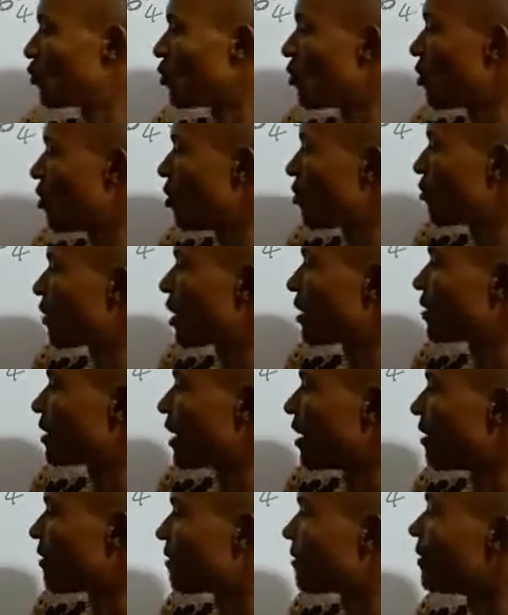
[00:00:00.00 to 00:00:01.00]
to 100
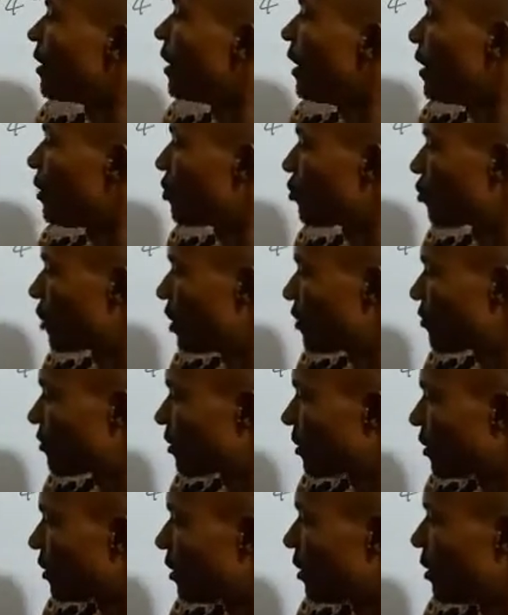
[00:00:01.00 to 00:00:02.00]
times interest
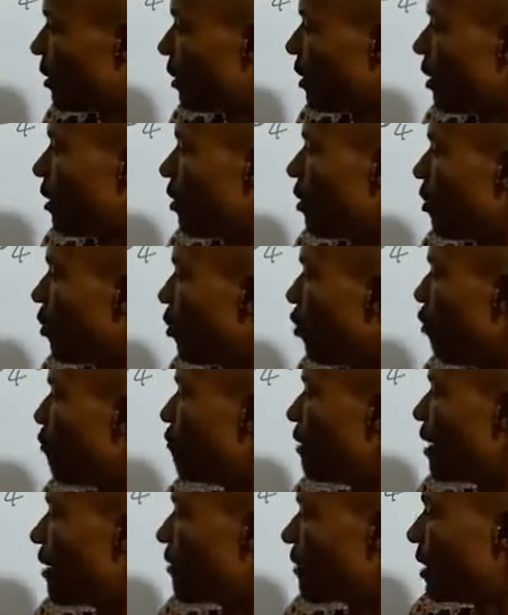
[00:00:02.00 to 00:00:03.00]

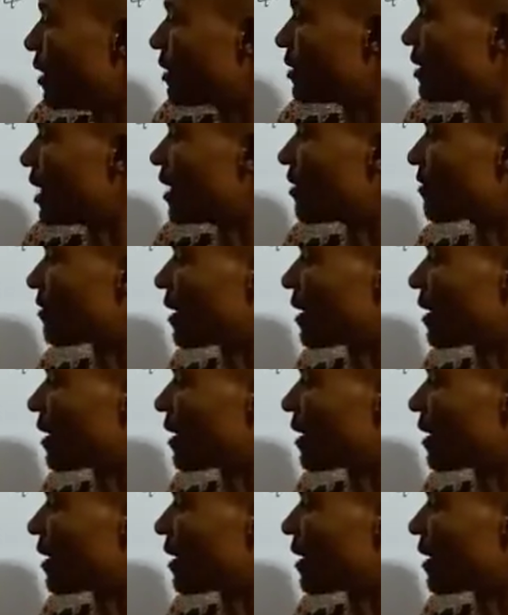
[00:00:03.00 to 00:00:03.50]
over rate times